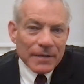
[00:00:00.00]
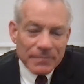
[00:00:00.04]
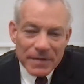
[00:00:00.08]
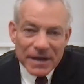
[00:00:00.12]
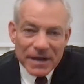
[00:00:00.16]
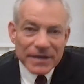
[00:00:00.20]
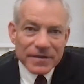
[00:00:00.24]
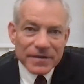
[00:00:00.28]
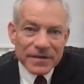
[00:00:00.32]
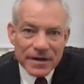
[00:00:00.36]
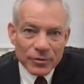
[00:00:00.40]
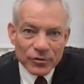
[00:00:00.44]

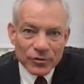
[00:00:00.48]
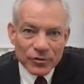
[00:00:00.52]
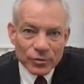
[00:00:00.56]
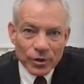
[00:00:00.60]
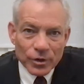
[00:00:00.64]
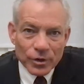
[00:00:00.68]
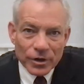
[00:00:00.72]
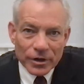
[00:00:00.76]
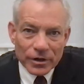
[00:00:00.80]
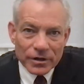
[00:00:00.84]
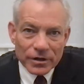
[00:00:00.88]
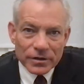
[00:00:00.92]
and make the
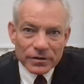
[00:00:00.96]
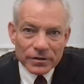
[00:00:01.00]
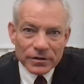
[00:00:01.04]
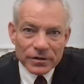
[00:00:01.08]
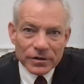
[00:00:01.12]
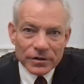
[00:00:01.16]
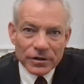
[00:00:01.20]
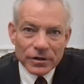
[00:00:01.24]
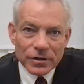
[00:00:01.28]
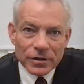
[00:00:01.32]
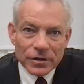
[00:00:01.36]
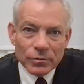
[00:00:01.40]
numbers work.
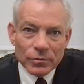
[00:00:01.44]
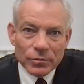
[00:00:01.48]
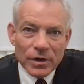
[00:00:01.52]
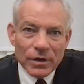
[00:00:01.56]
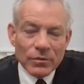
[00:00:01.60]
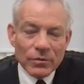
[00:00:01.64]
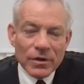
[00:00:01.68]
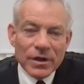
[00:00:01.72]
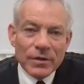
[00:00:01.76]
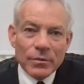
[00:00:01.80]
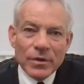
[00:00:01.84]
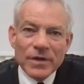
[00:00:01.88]
You know,
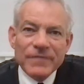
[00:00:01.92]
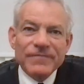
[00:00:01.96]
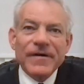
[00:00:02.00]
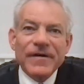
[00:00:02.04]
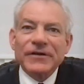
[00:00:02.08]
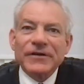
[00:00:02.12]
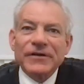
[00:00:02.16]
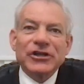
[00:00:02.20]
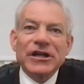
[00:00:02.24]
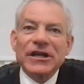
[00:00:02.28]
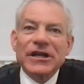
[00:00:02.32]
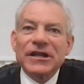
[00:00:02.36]
we
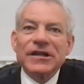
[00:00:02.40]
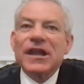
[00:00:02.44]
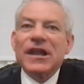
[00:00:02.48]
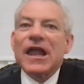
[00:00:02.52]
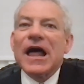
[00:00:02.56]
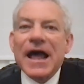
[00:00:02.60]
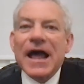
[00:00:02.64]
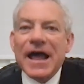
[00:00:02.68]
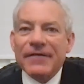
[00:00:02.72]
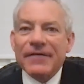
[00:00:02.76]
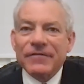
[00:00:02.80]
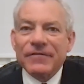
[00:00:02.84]
functionally
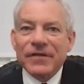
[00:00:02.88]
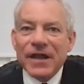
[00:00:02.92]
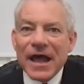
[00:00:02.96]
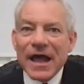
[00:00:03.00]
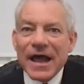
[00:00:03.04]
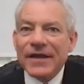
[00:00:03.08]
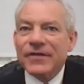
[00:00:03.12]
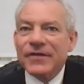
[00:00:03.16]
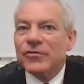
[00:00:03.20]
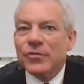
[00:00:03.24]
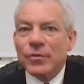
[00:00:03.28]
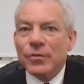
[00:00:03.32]
have
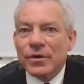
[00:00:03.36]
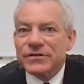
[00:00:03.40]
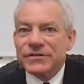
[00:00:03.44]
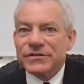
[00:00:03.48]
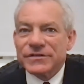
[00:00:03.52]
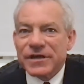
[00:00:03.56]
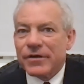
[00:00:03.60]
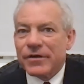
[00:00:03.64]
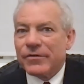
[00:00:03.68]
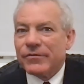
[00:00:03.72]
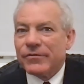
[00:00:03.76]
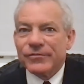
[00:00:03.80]
lied to
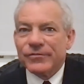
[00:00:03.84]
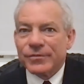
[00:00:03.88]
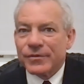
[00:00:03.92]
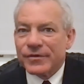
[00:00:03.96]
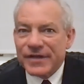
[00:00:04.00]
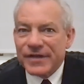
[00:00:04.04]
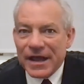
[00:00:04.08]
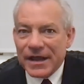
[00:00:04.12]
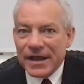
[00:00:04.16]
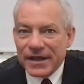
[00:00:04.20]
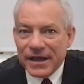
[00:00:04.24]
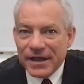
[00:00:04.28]
ourselves
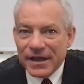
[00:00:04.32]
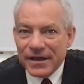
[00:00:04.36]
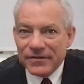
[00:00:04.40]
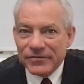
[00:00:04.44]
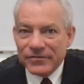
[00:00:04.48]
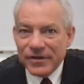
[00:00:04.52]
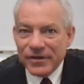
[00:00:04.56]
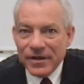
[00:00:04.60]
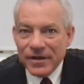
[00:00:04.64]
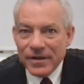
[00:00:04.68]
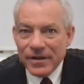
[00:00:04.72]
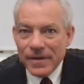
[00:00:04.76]
for
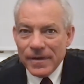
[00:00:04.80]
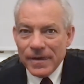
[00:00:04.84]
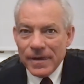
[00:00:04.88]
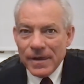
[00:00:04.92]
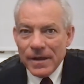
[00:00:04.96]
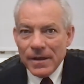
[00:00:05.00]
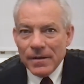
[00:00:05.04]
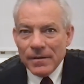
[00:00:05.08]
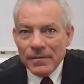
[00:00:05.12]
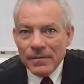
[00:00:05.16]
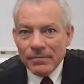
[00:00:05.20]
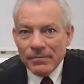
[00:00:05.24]
decades,
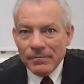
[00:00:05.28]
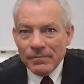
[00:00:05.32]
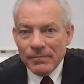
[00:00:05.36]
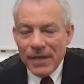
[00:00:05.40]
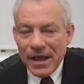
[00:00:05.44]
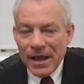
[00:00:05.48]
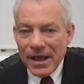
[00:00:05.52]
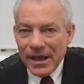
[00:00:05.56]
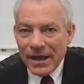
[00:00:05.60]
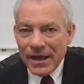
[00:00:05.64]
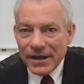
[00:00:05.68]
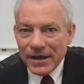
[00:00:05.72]

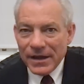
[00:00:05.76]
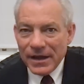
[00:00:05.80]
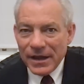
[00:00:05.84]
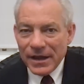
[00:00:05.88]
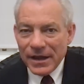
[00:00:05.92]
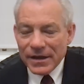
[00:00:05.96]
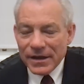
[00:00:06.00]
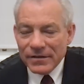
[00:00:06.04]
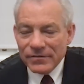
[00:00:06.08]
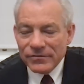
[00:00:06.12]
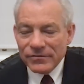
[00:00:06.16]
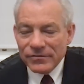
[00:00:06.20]
and
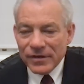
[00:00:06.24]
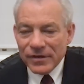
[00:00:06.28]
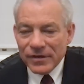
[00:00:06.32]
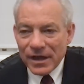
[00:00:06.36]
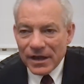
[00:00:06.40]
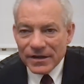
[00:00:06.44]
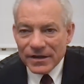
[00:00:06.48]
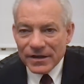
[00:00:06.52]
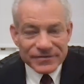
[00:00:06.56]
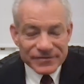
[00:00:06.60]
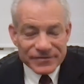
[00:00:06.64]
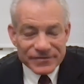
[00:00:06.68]
it's
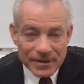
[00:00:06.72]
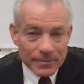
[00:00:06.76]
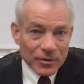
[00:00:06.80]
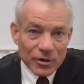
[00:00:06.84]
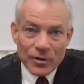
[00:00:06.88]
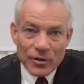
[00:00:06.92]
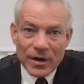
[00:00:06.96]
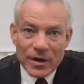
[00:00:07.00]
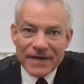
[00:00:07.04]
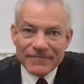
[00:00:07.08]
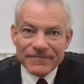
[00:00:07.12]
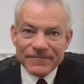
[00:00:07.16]

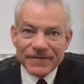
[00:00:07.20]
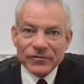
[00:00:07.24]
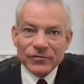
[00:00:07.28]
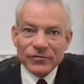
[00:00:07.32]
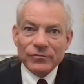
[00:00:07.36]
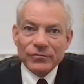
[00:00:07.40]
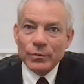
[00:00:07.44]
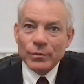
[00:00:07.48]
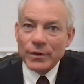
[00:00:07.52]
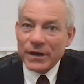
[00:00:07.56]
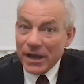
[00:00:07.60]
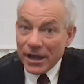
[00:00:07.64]

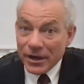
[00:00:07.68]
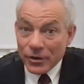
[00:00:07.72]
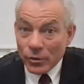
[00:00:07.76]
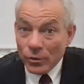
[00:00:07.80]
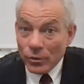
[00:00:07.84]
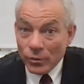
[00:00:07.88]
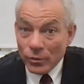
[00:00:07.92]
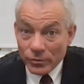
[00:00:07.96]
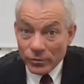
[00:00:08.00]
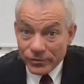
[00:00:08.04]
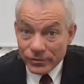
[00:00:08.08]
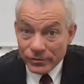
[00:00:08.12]
demographics. We
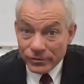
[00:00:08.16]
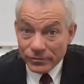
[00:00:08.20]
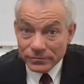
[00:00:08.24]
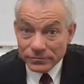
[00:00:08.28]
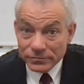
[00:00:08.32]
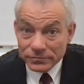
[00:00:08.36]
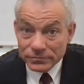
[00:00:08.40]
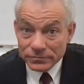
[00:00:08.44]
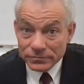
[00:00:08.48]
got old.